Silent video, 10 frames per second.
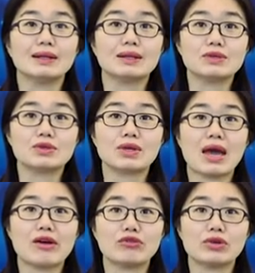Thus, the
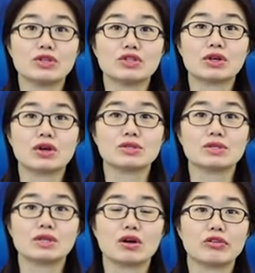average
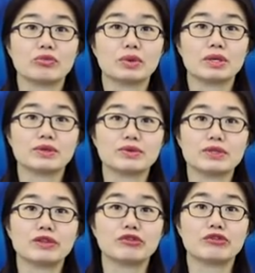cost of
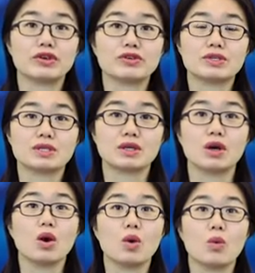producing the first
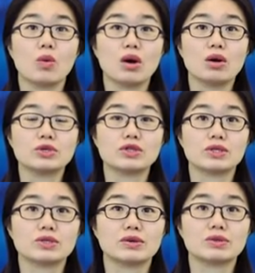
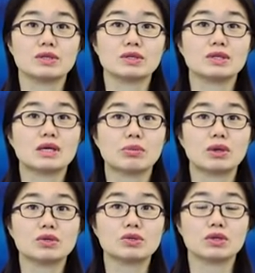100,000
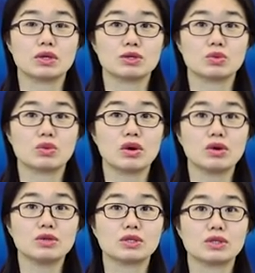tablets is
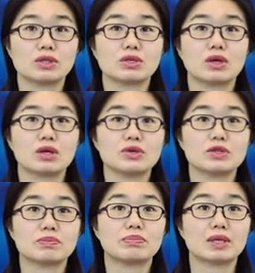
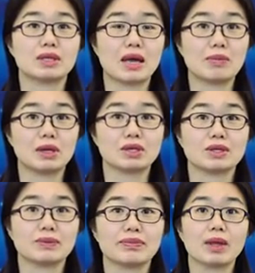$100 per
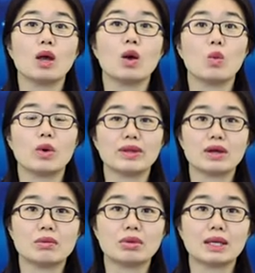tablet. When the
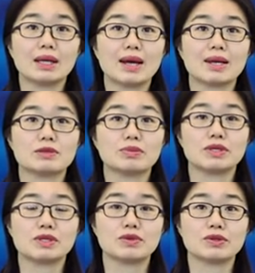company has
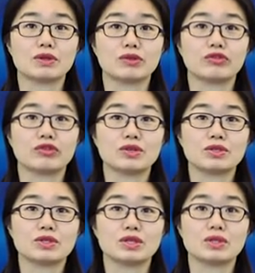produced the
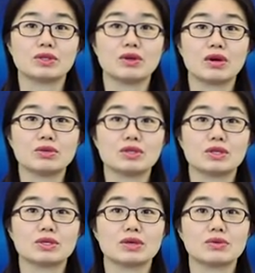first
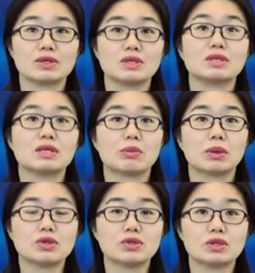200,000
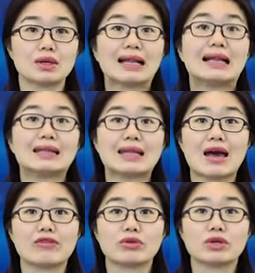tablets, the
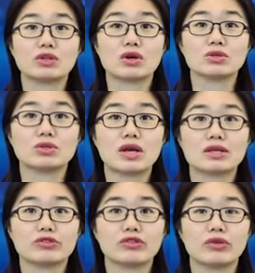average cost
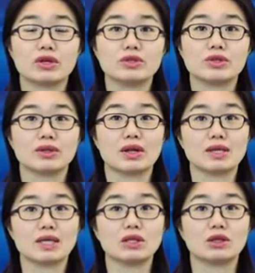has fallen to
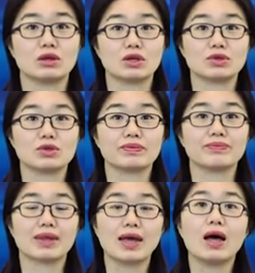$90.
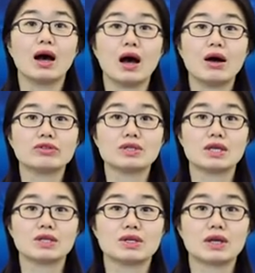After
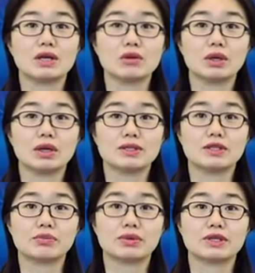its
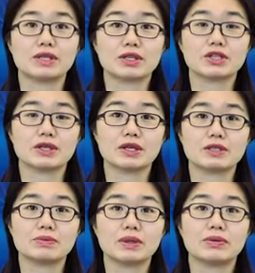accumulated production
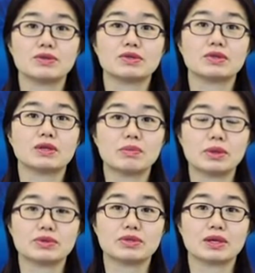experience
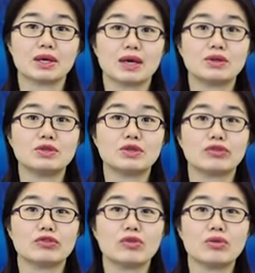doubles again to
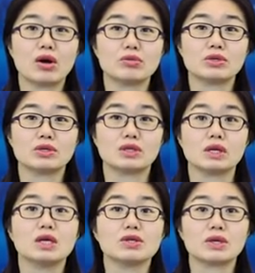
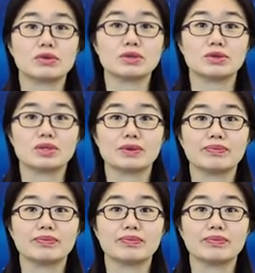400,000,